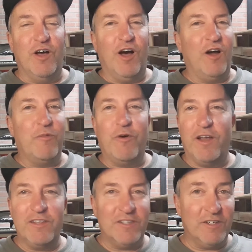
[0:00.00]
Our
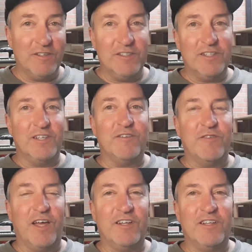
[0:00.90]
price here to get them
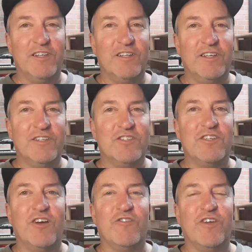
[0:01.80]
back to India, just
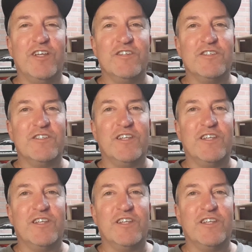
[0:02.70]
outrageous.